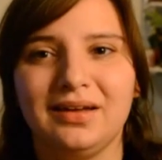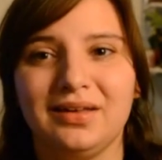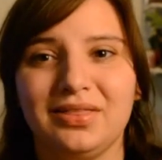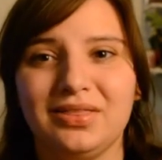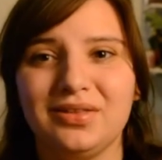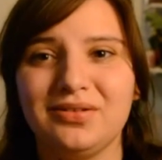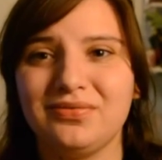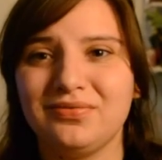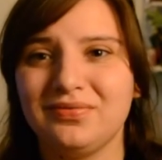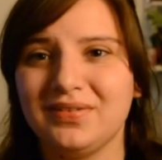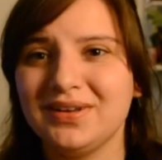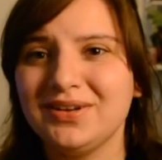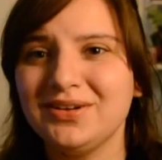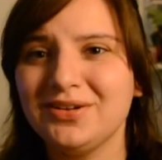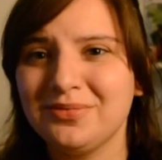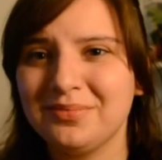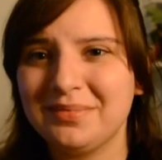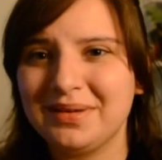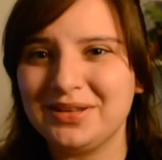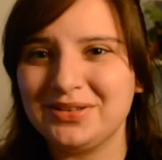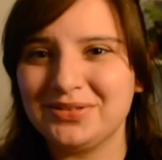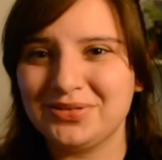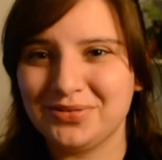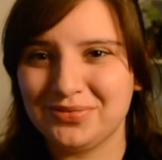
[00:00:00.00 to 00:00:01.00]
The
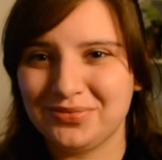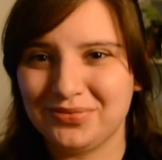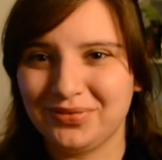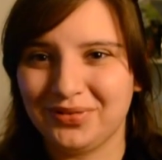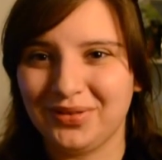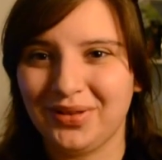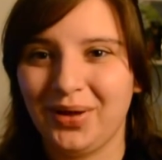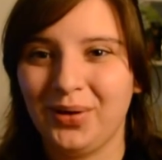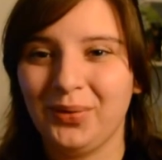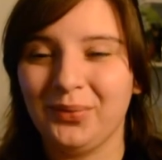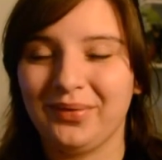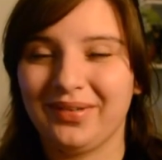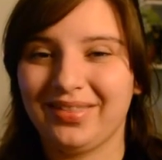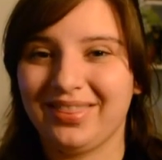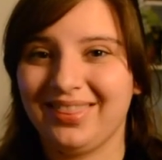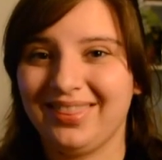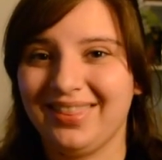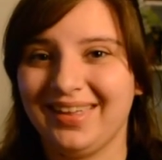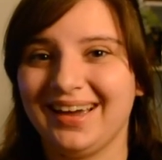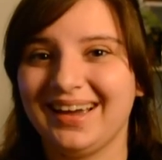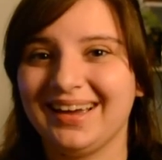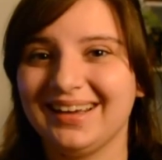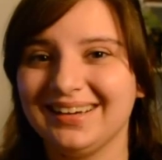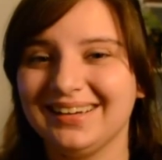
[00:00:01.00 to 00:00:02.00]
fundamental flaw with
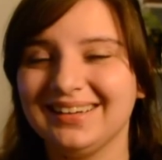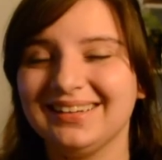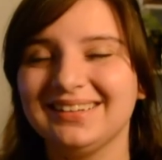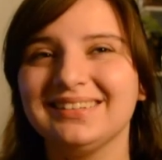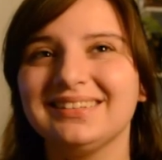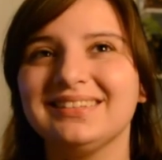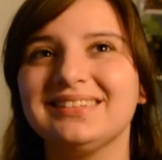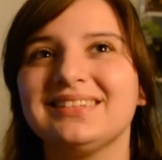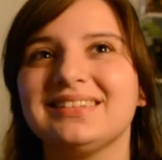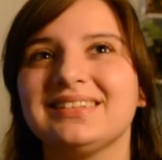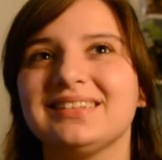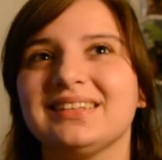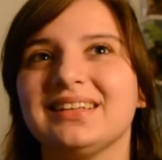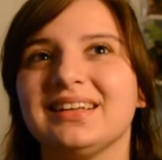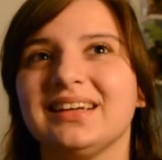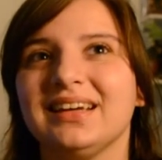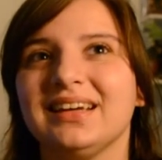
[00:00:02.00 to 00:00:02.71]
that is